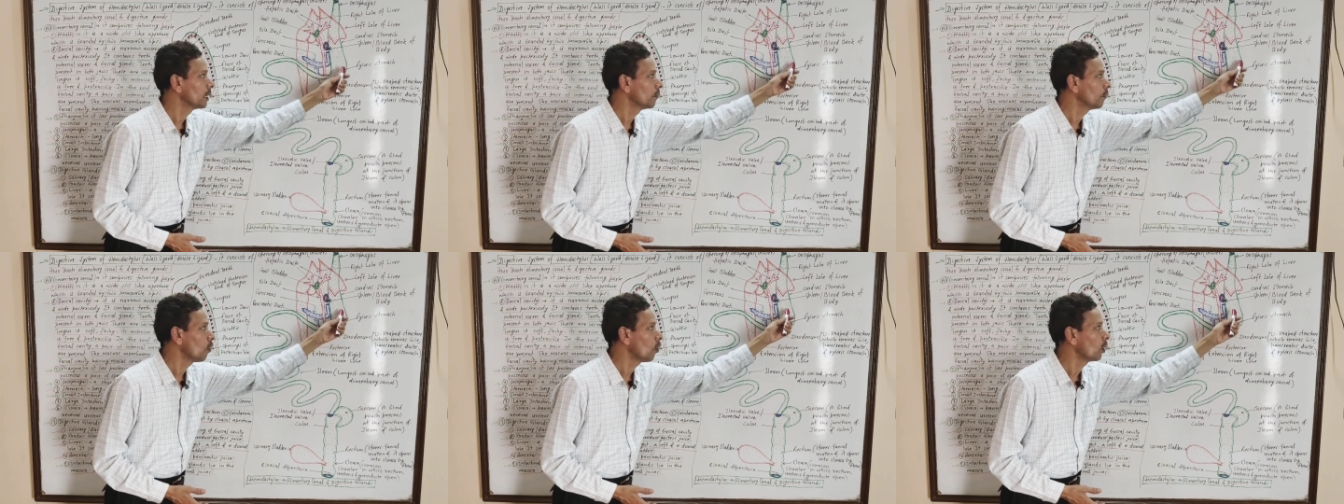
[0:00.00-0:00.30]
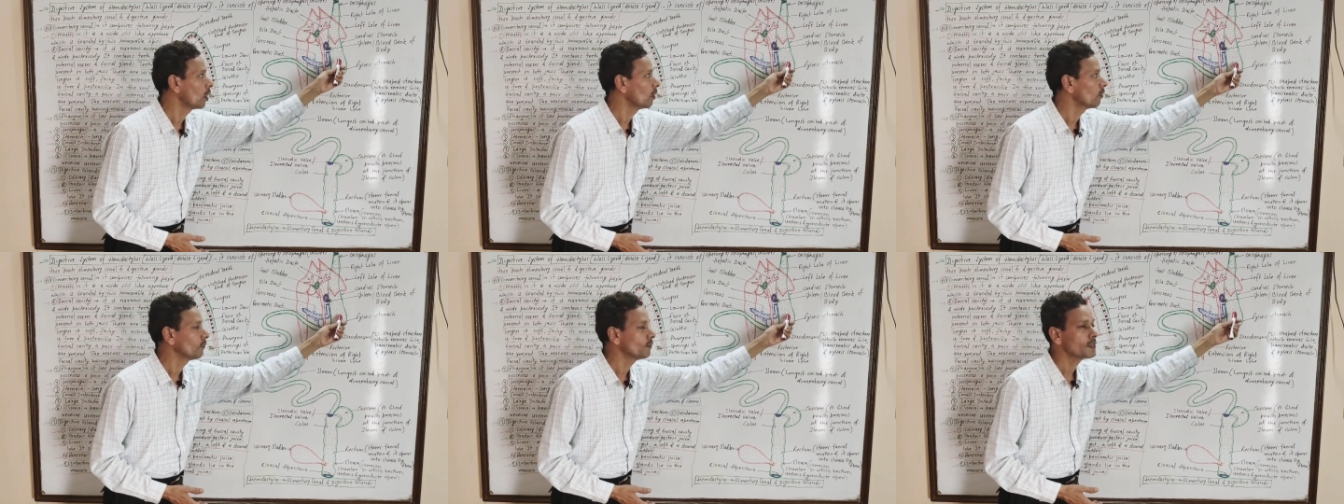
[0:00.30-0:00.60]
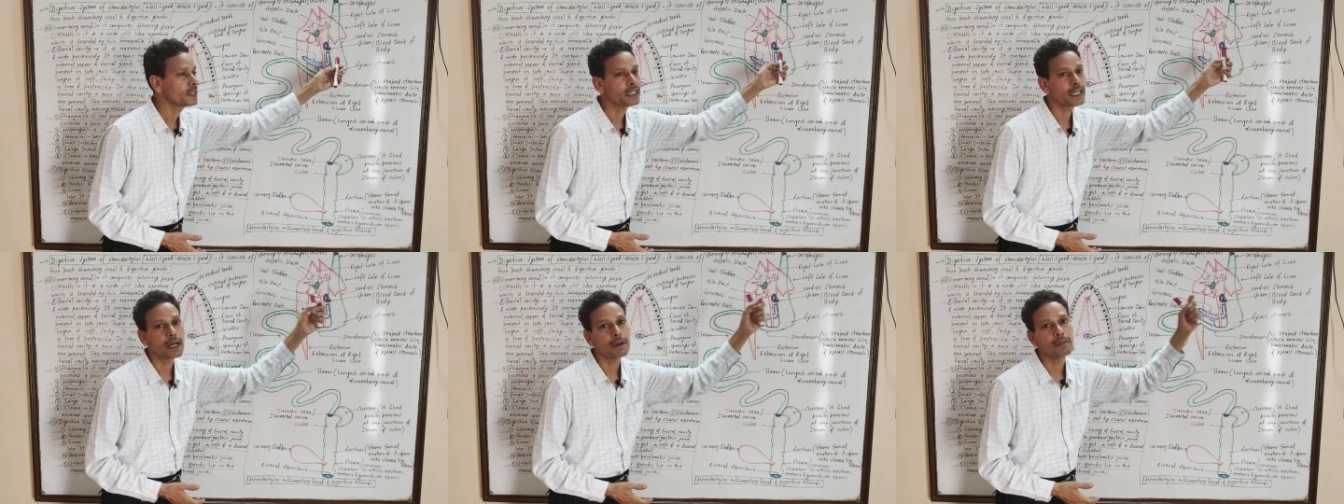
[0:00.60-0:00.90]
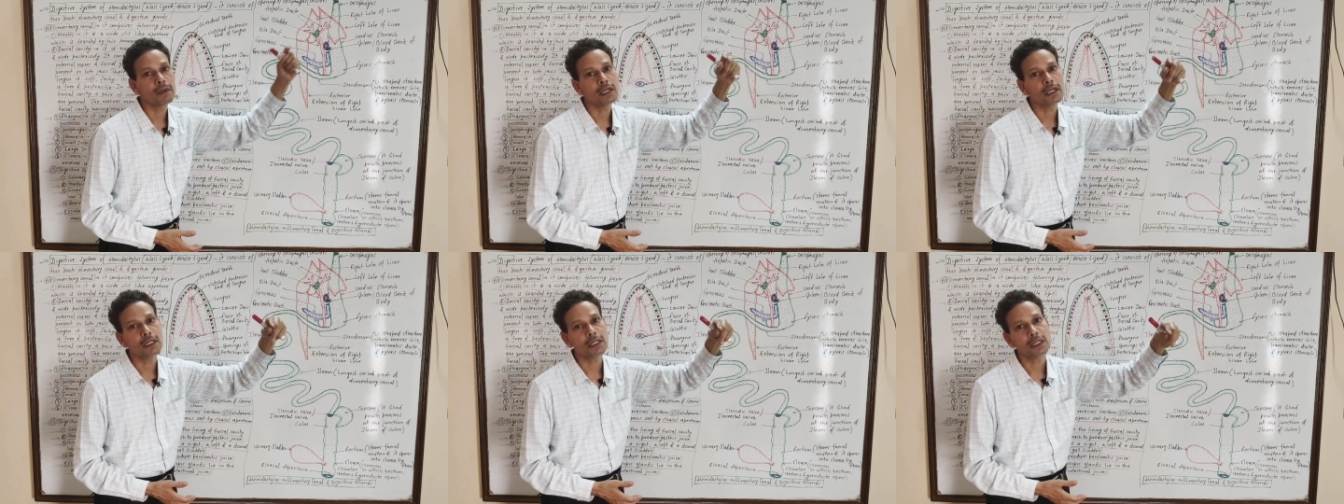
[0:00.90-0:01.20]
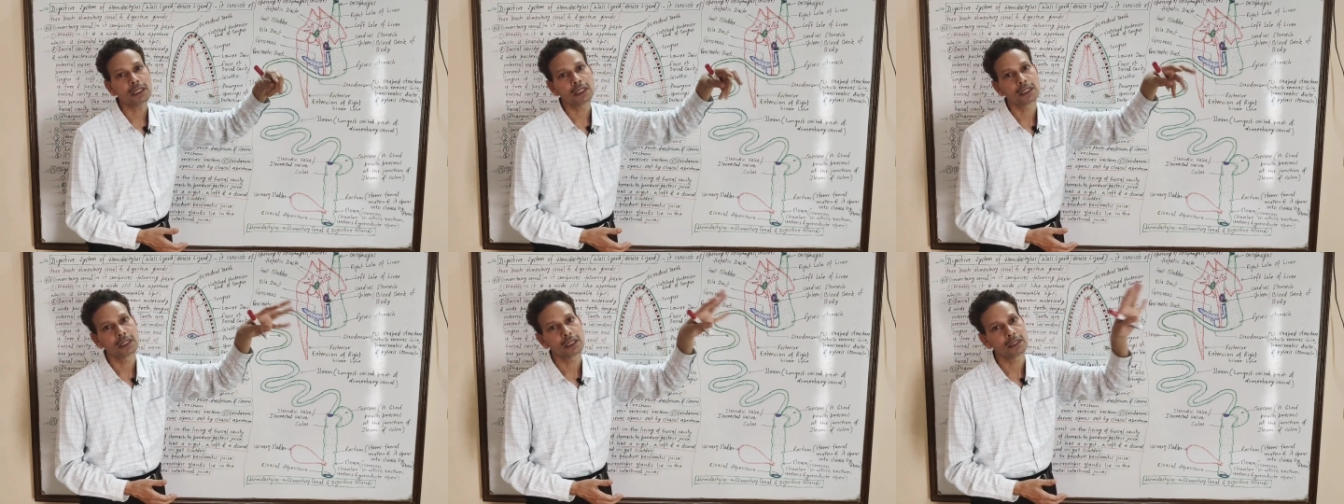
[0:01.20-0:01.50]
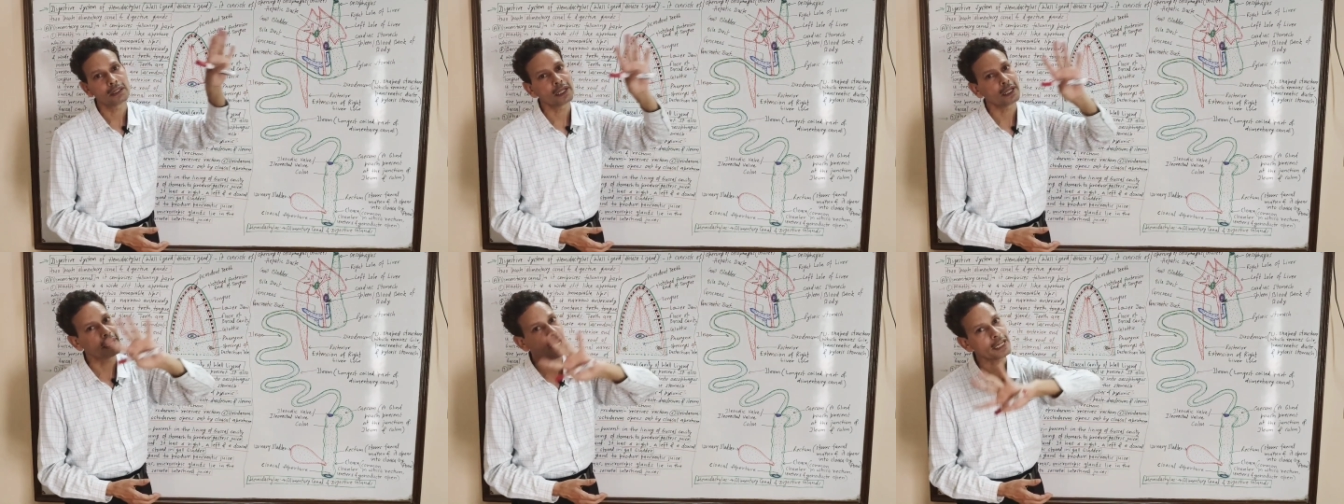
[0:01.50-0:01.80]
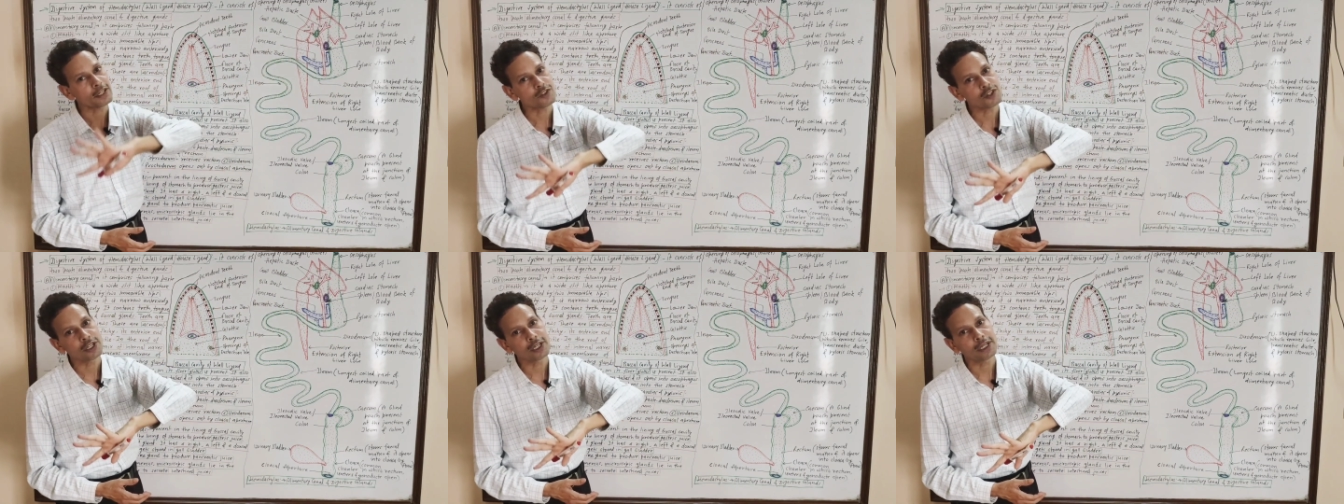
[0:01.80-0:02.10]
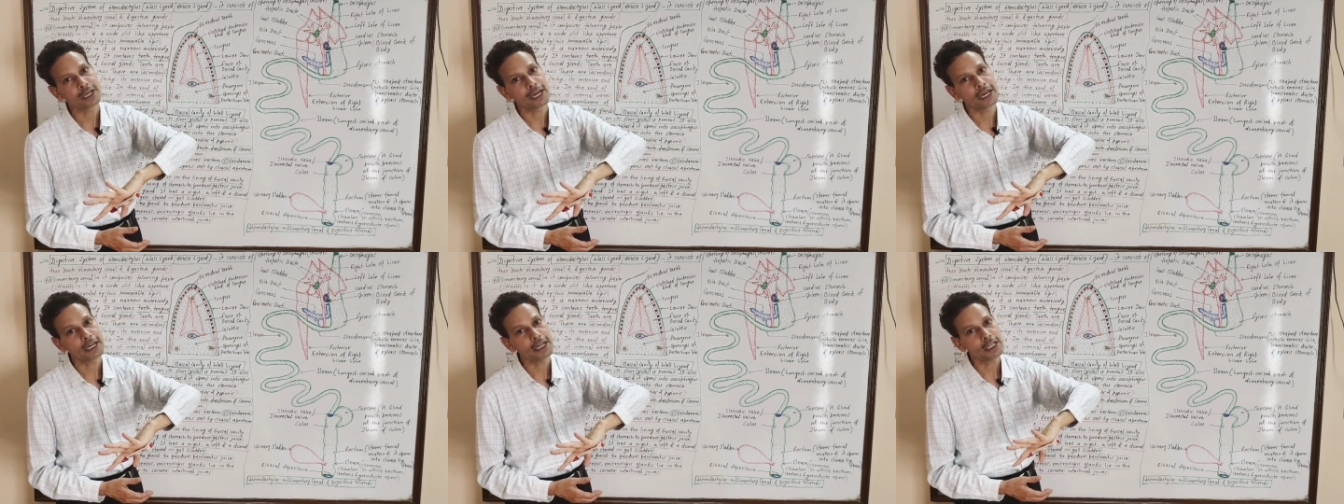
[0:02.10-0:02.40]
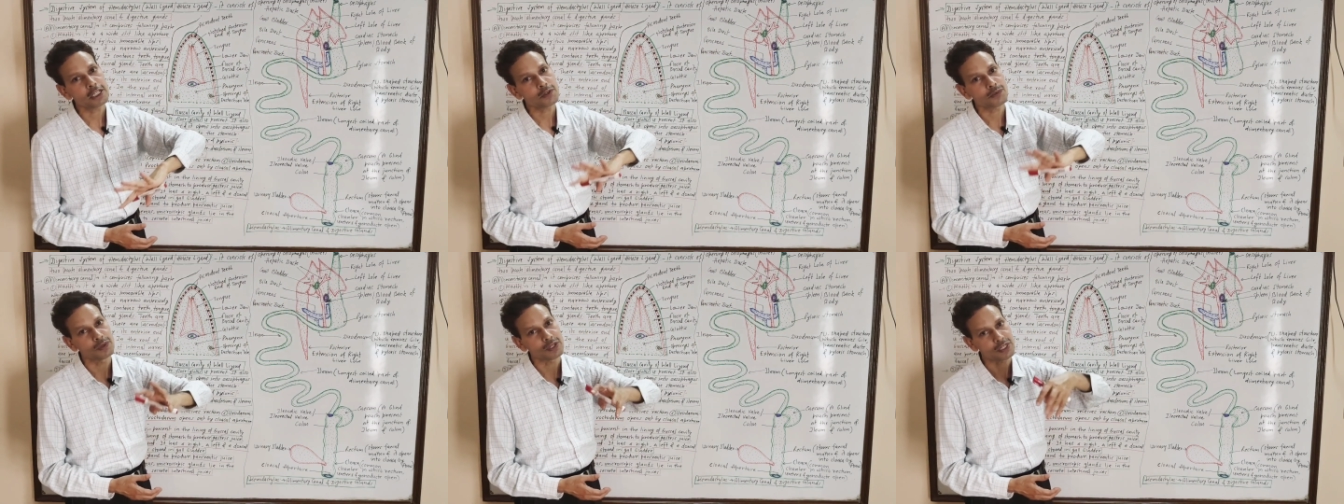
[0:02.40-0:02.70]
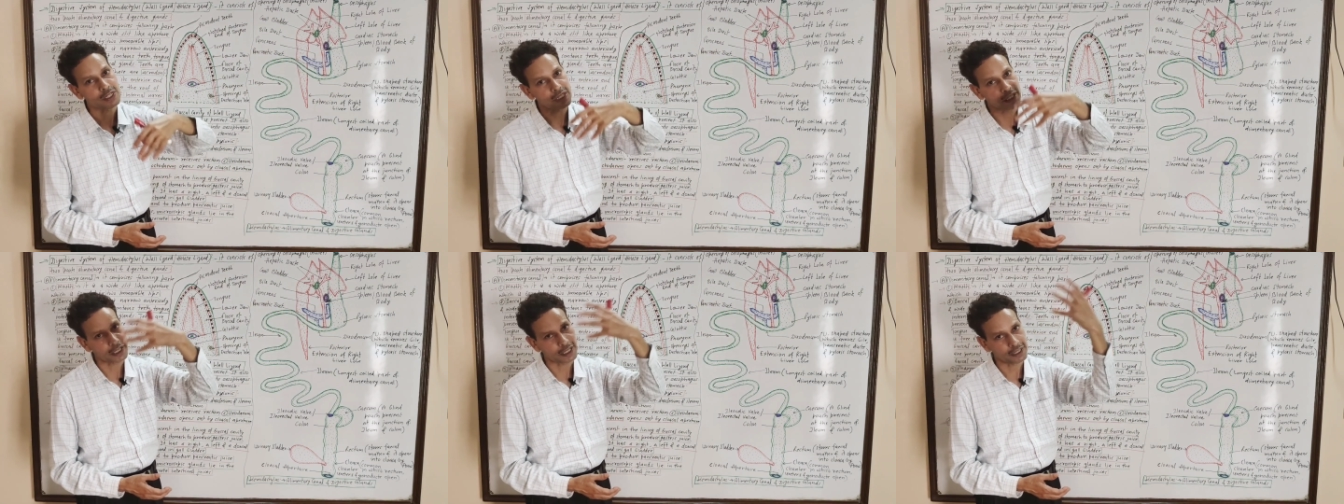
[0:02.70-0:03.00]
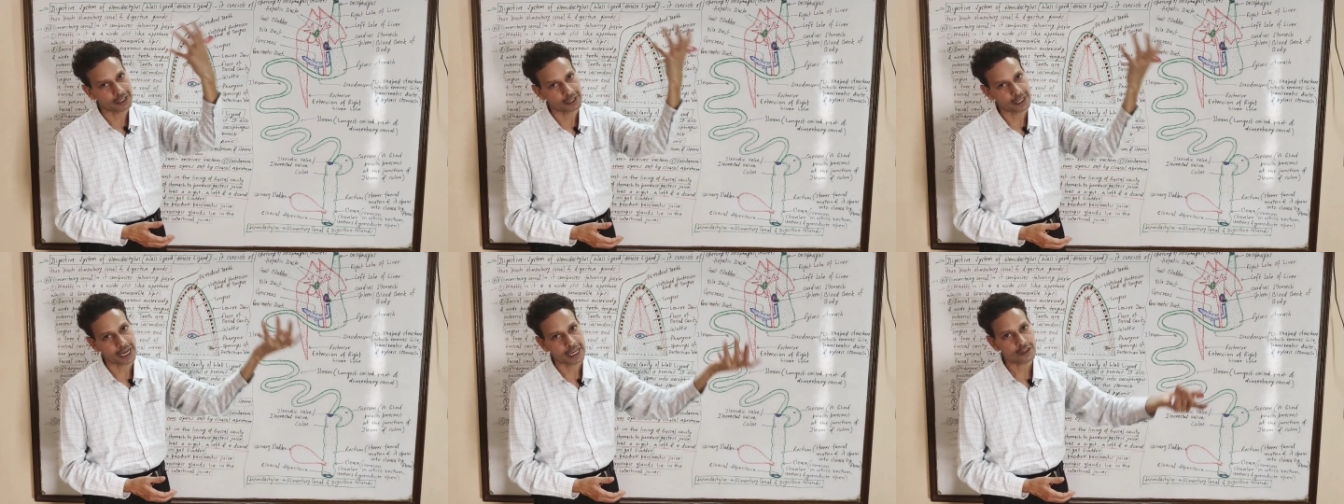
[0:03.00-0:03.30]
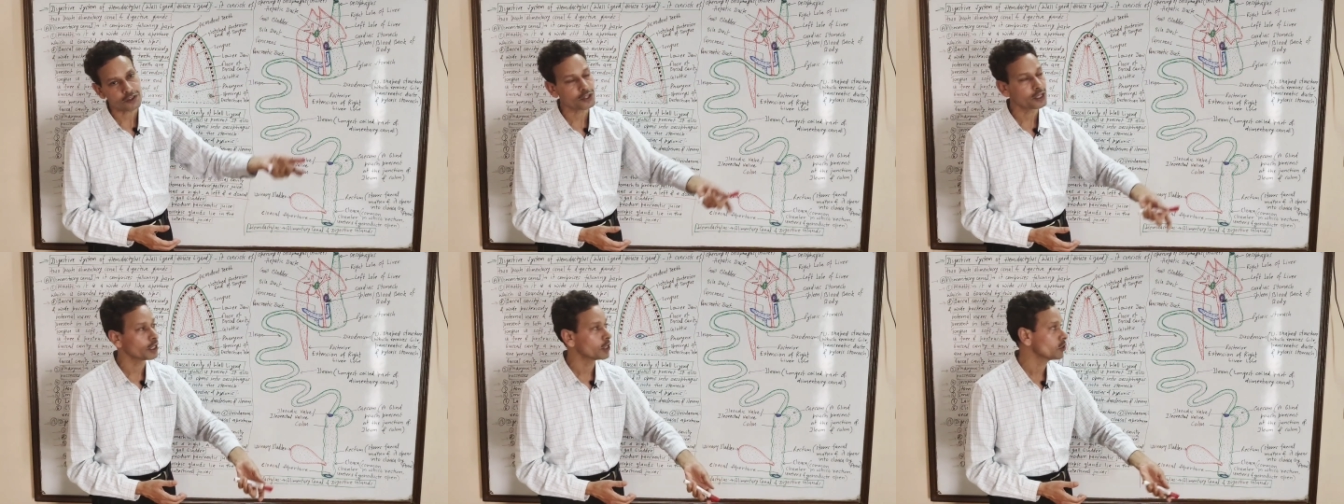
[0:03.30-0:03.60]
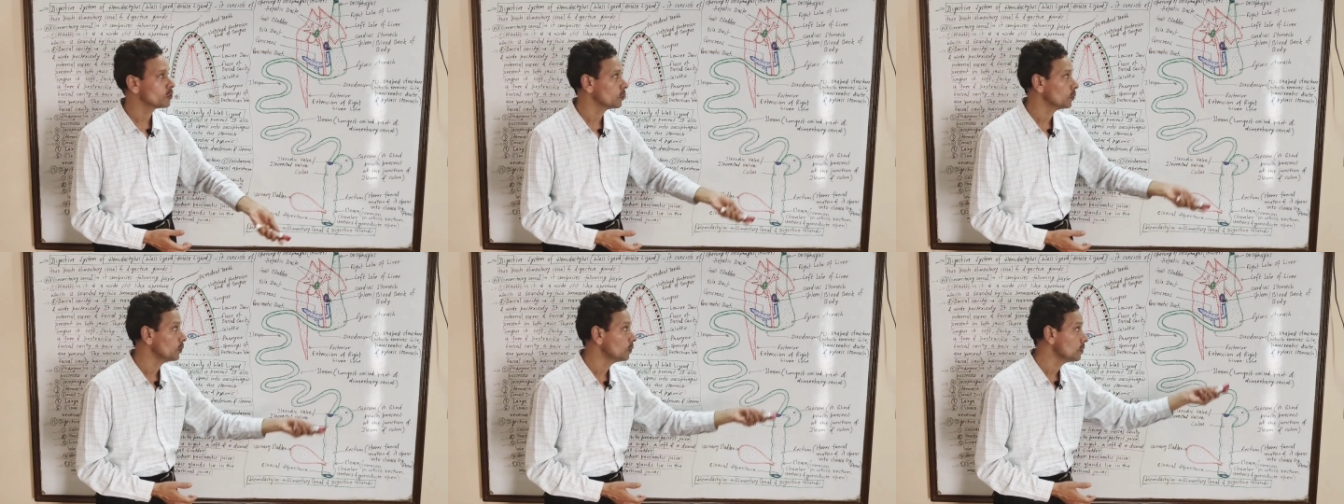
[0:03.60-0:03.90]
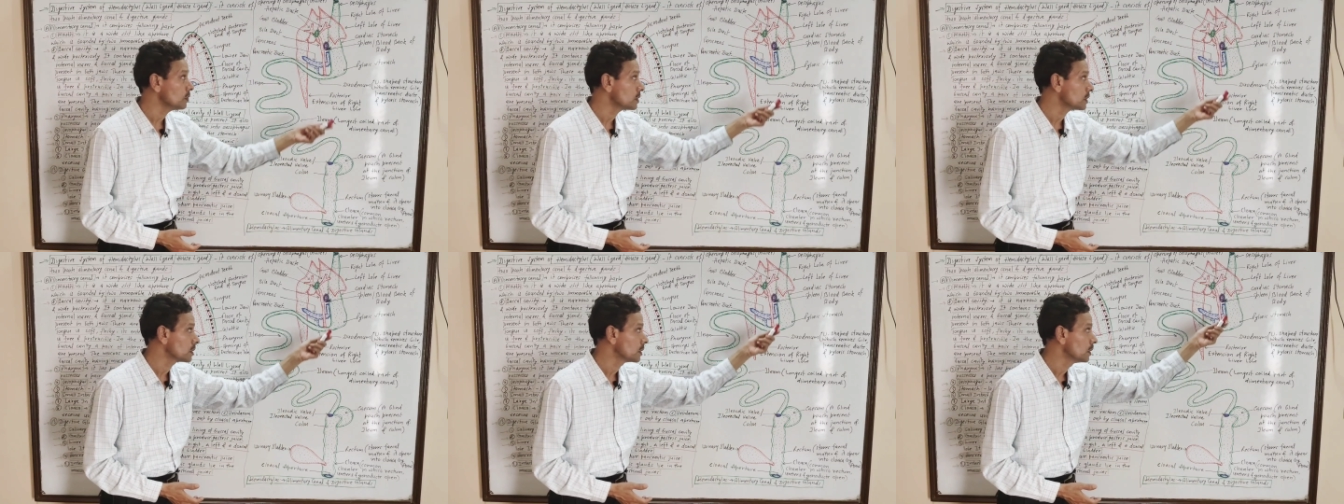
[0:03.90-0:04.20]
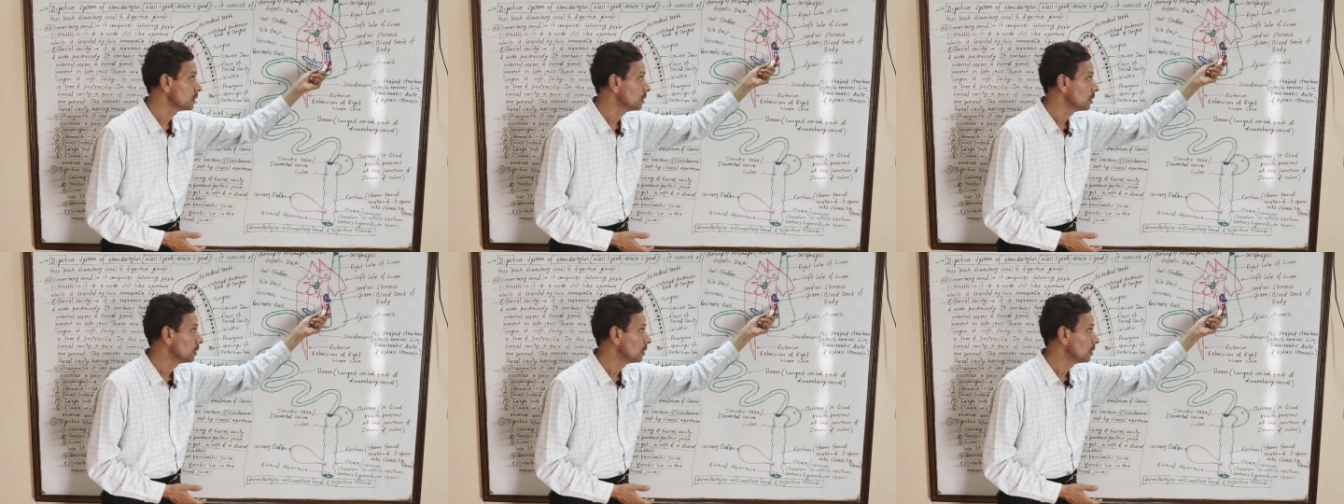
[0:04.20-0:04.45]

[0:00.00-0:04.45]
the wall of stomach, the gastric glands which secrete gastric juice,